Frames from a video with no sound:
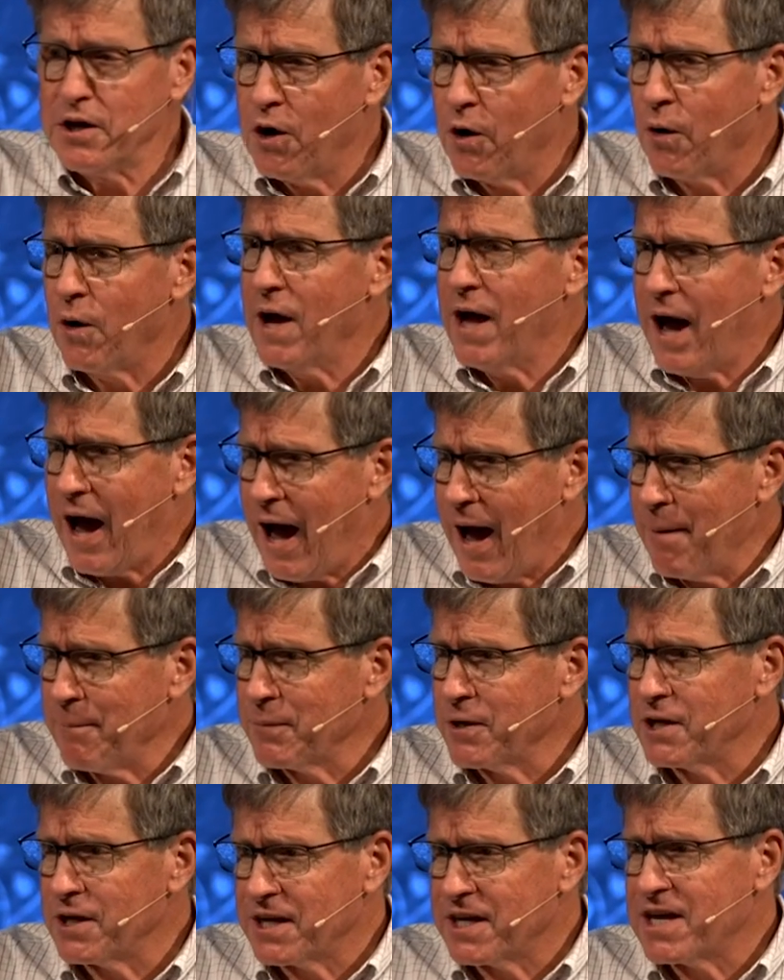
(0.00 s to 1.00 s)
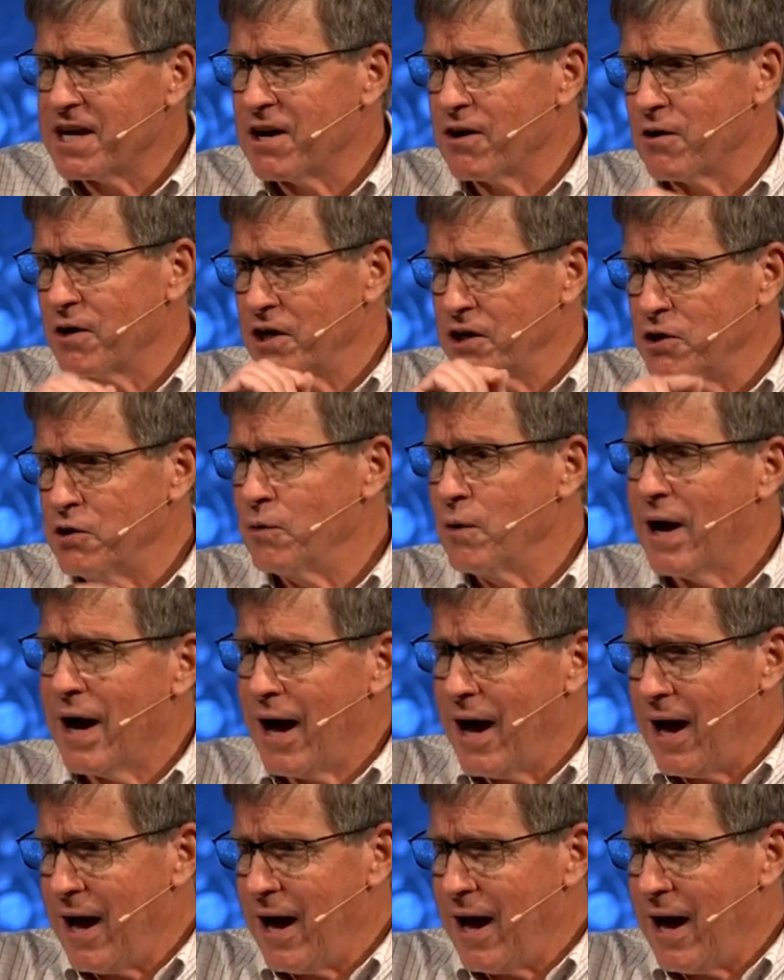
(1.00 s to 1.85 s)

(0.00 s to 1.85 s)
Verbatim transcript: No, I'm going to carry you.